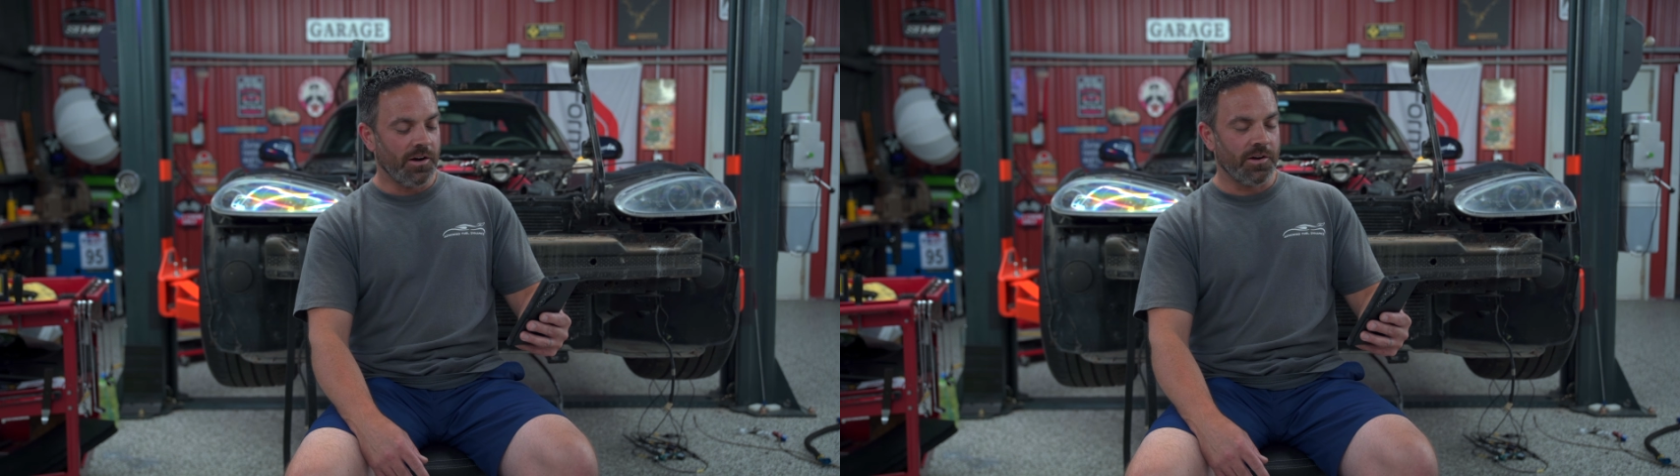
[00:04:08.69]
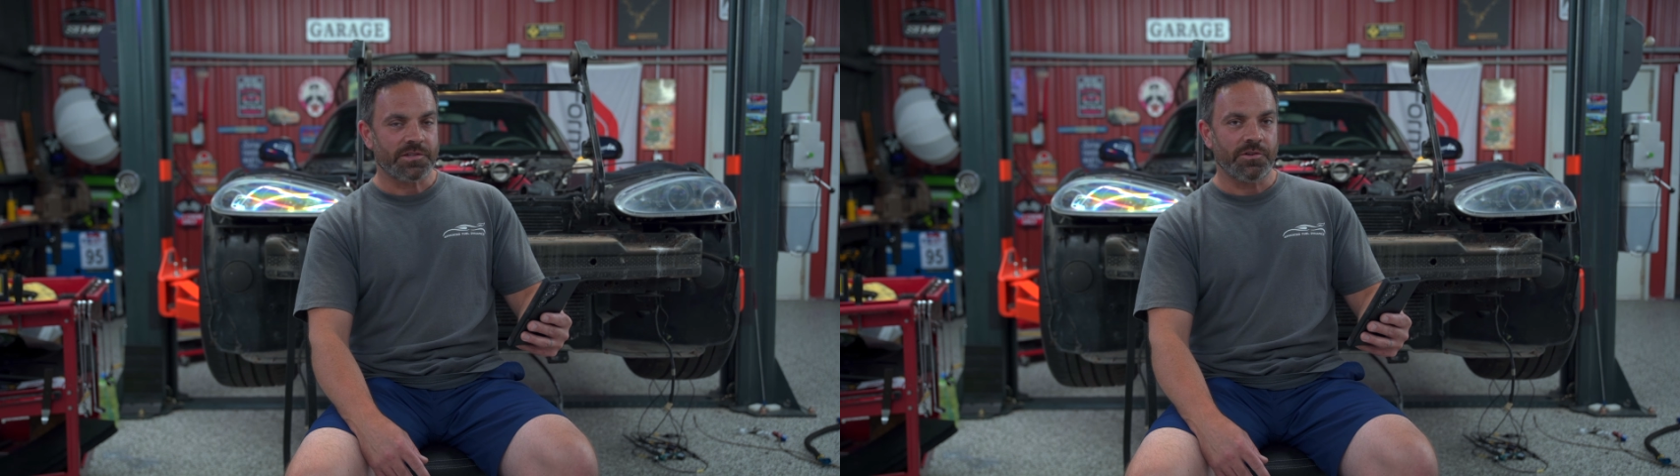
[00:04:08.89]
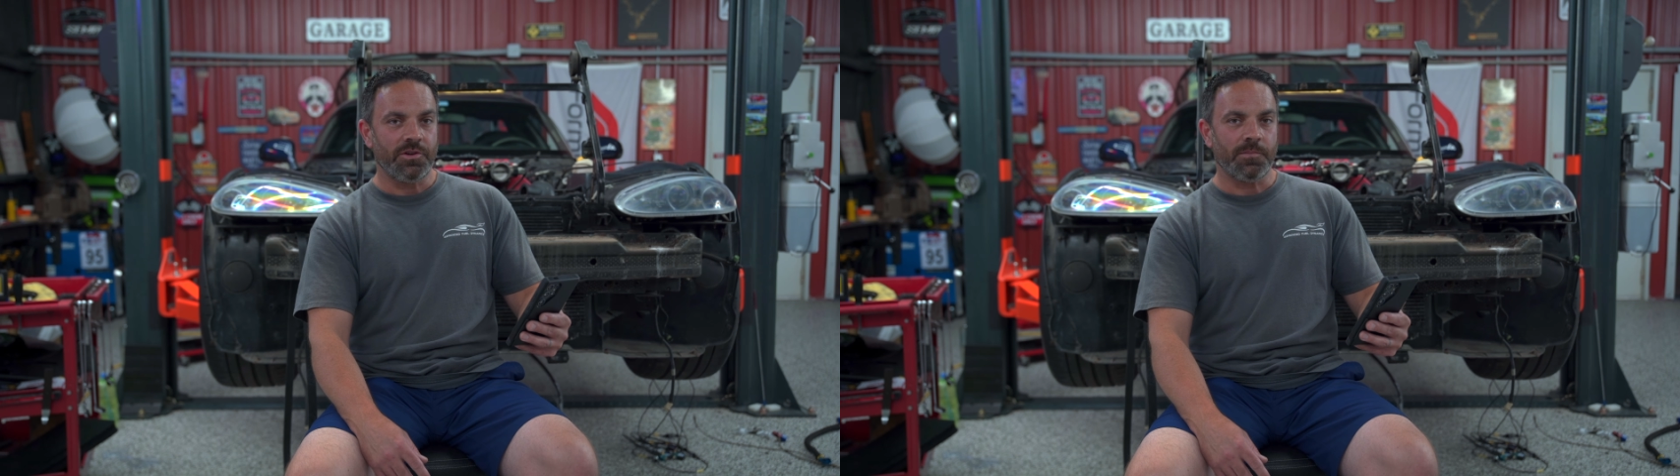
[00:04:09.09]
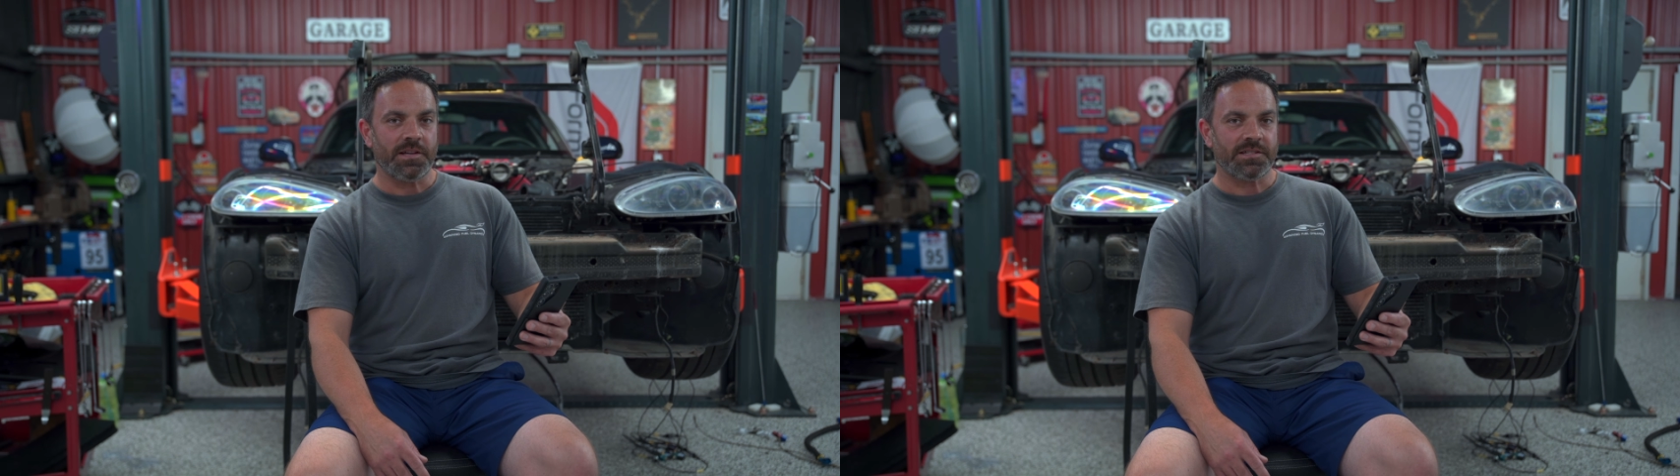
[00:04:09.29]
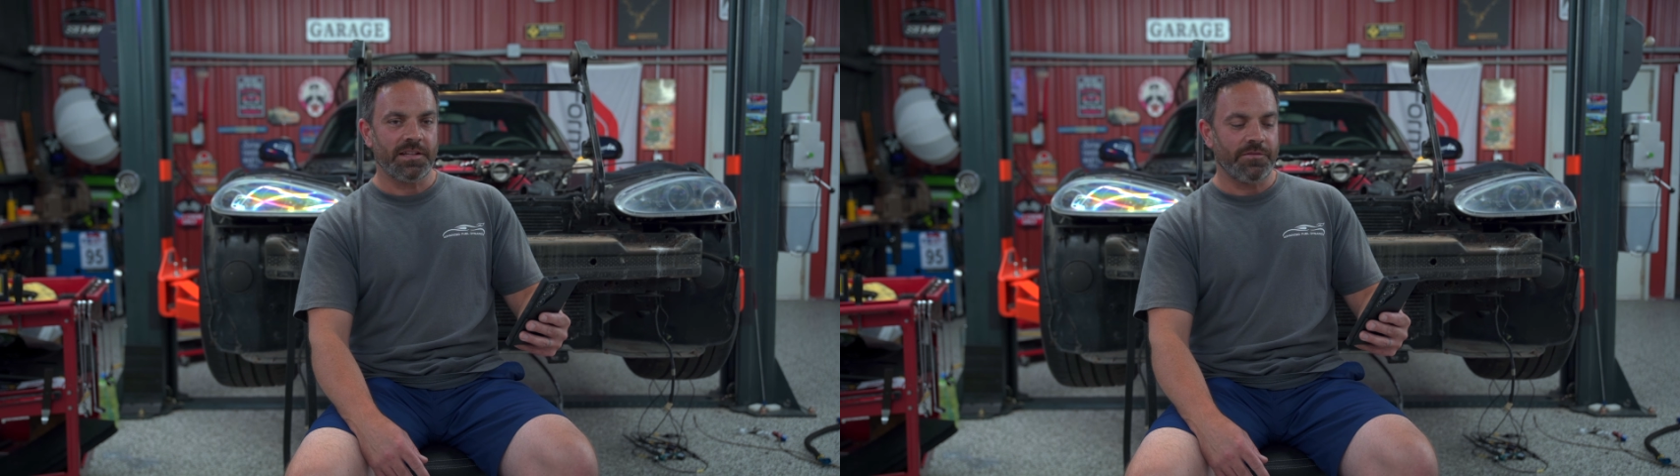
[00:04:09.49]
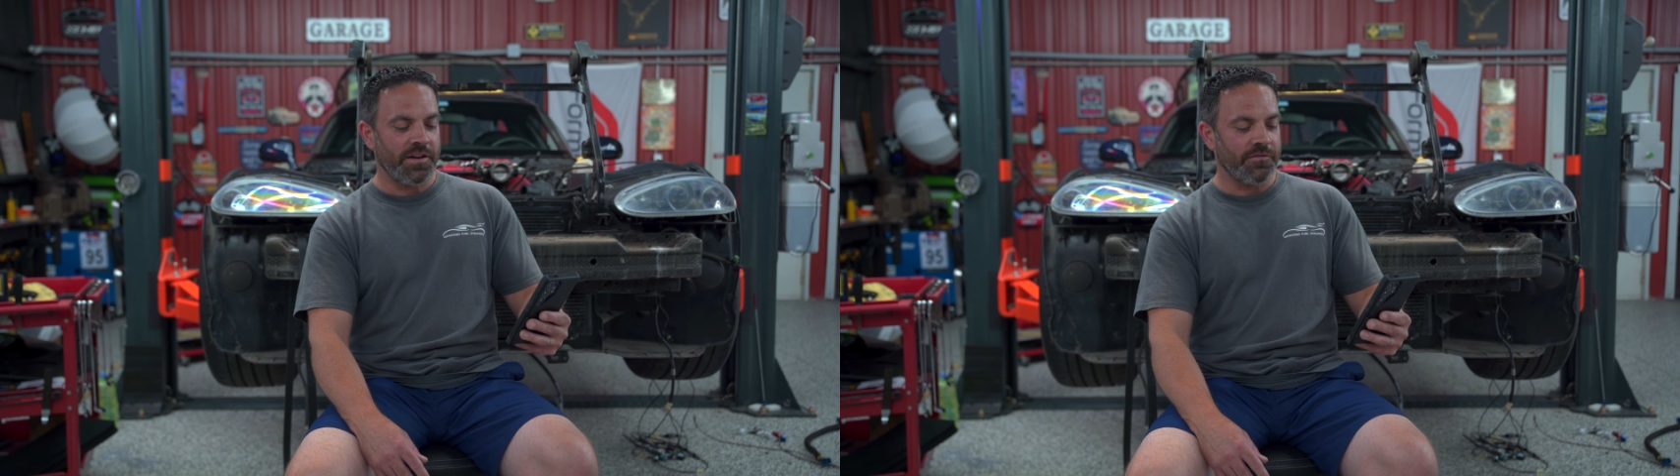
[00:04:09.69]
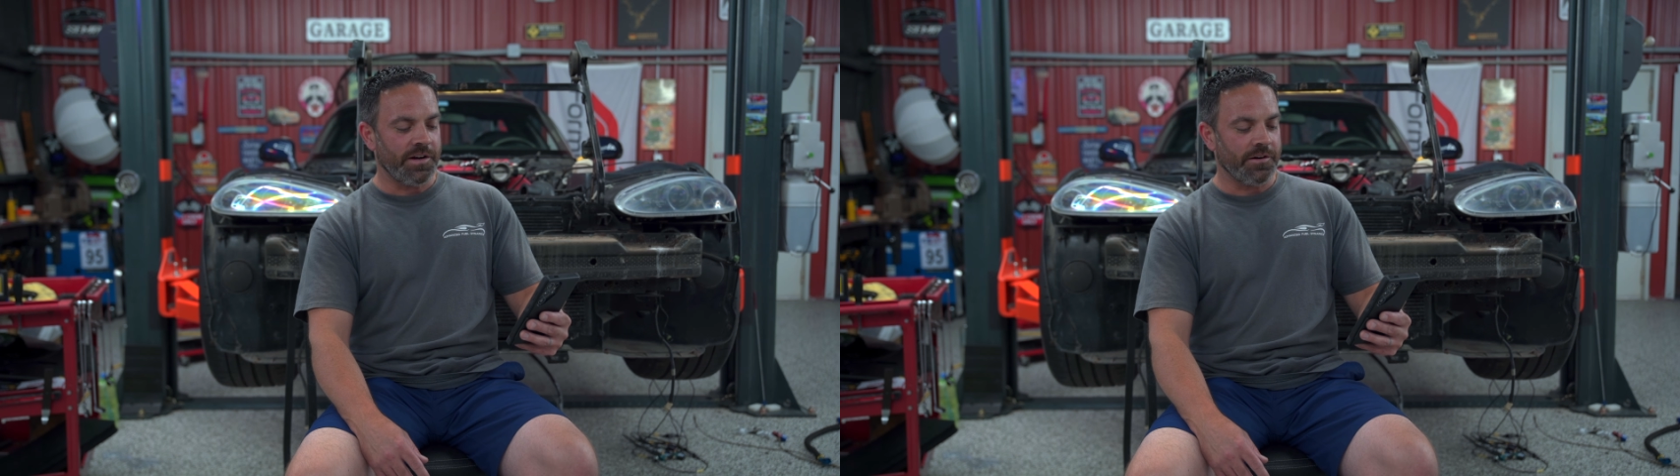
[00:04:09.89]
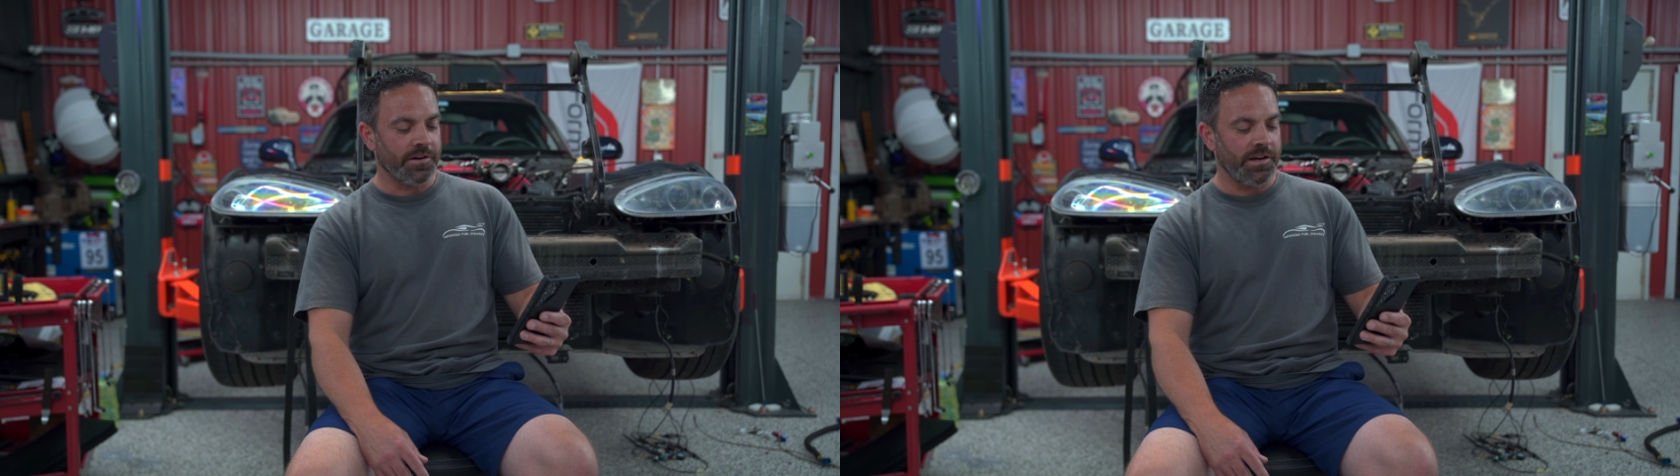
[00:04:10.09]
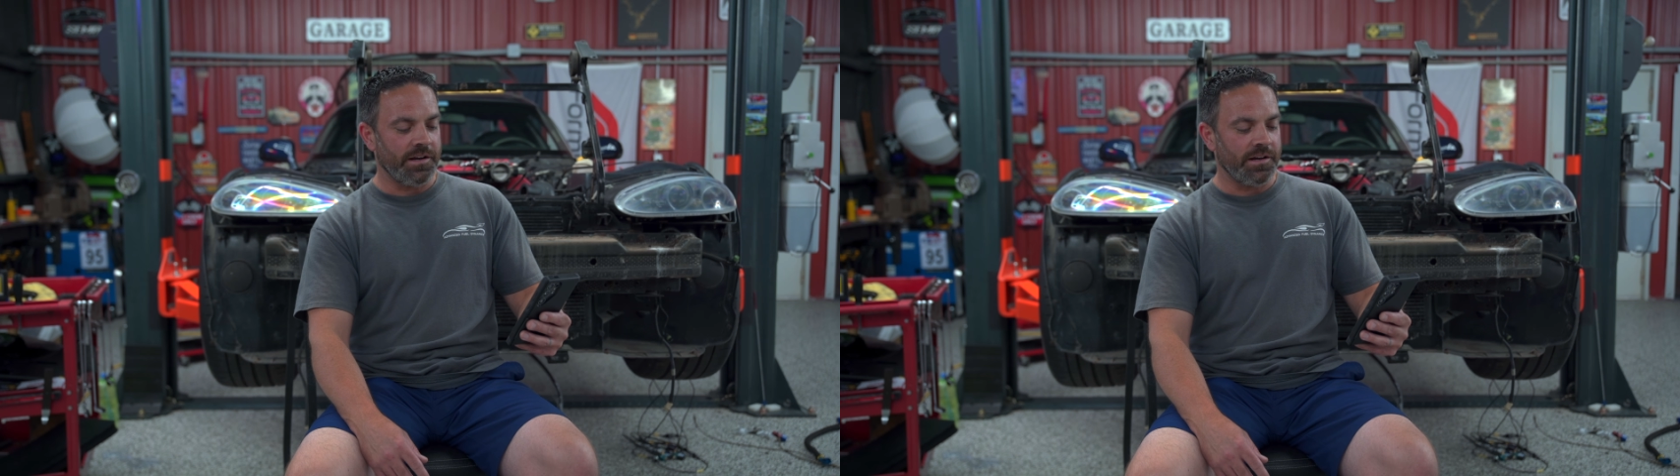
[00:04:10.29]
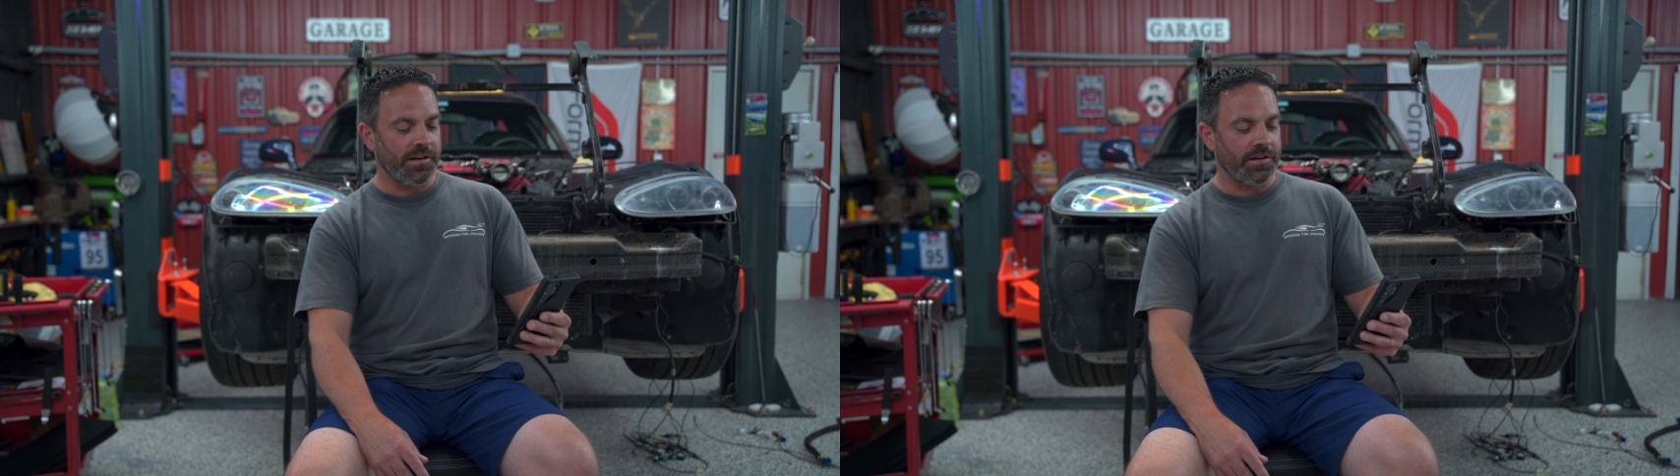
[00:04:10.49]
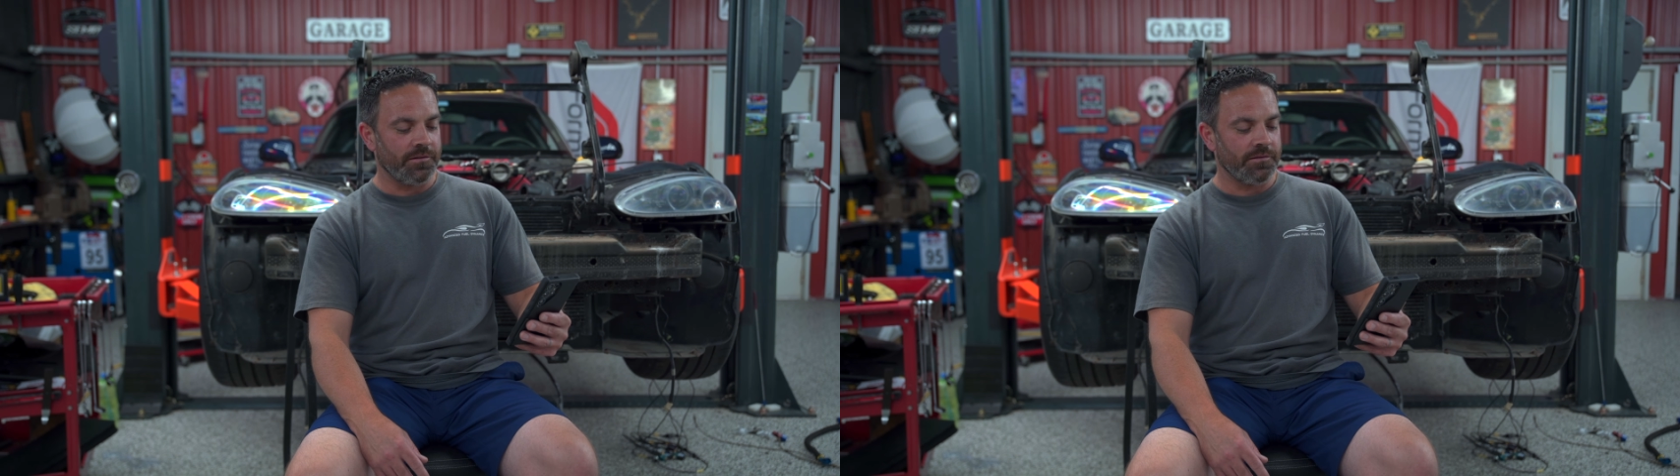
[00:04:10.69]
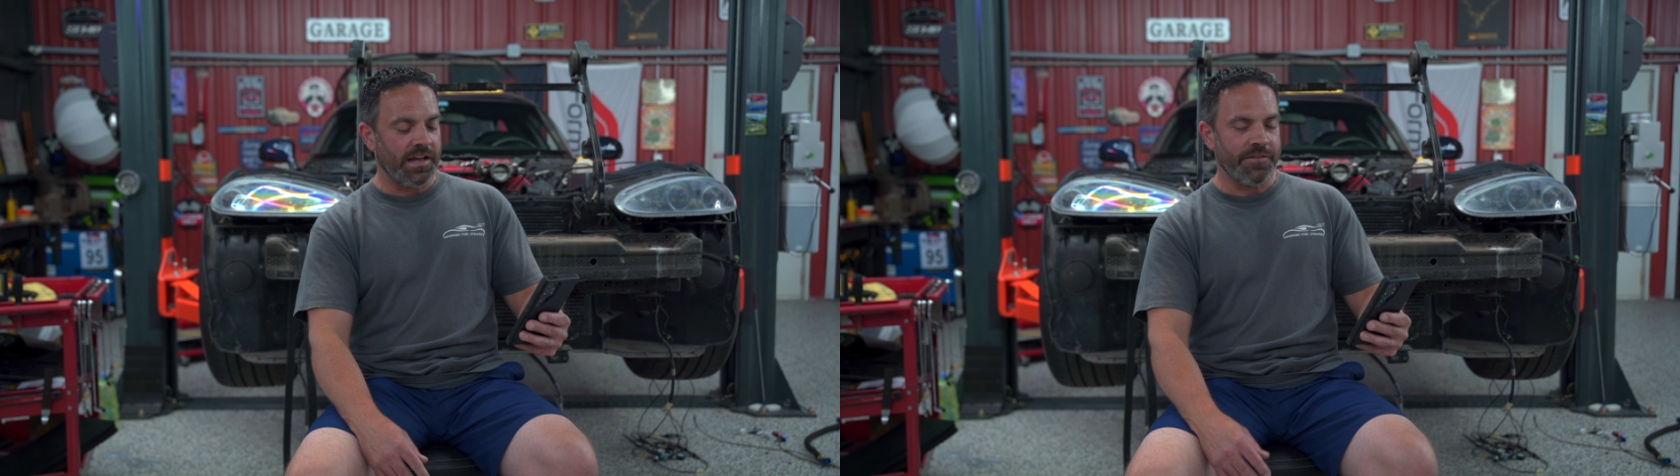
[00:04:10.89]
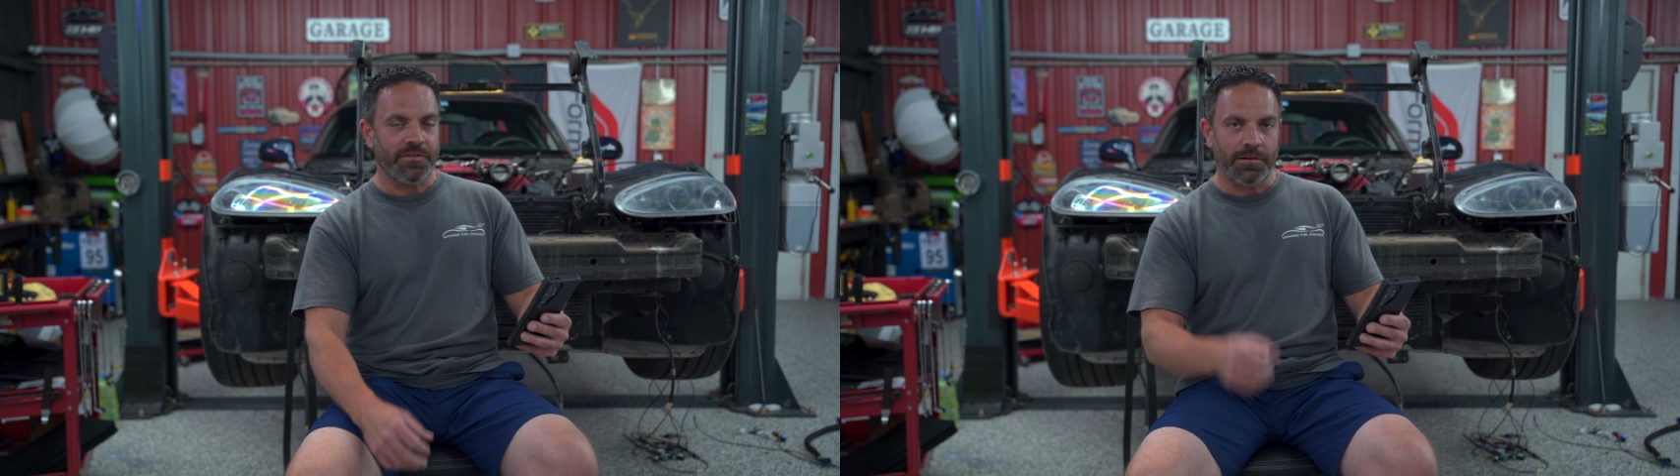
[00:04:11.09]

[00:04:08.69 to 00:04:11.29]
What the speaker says: Also, you must live a very life